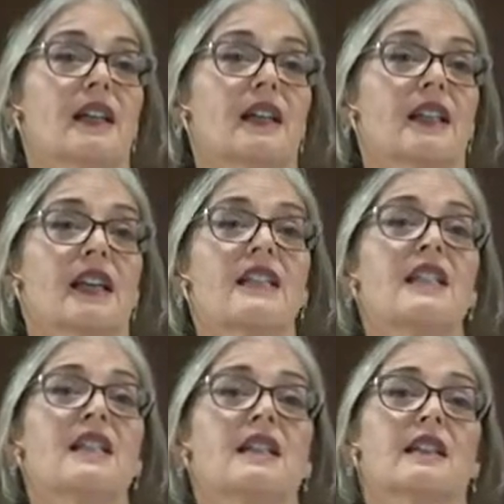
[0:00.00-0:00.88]
The
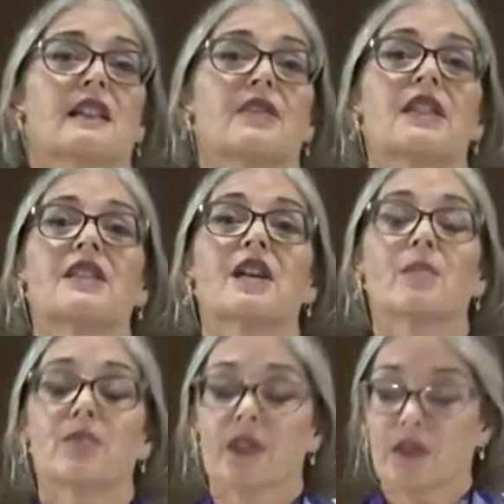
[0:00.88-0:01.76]
idea of a
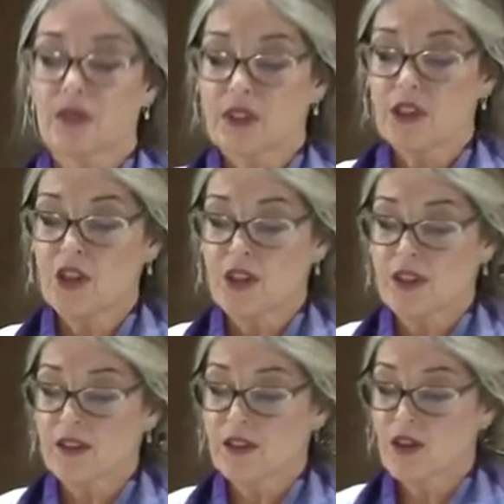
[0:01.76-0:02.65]
separate
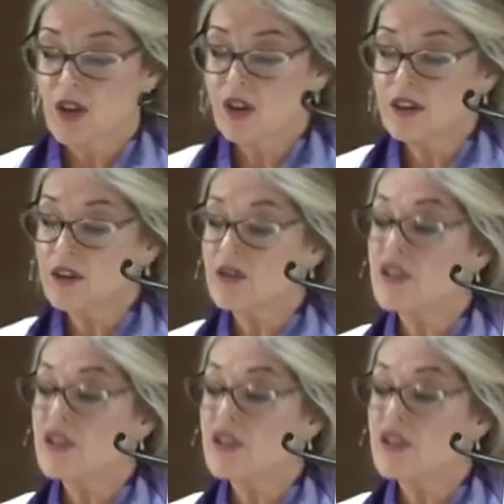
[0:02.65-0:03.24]
religion called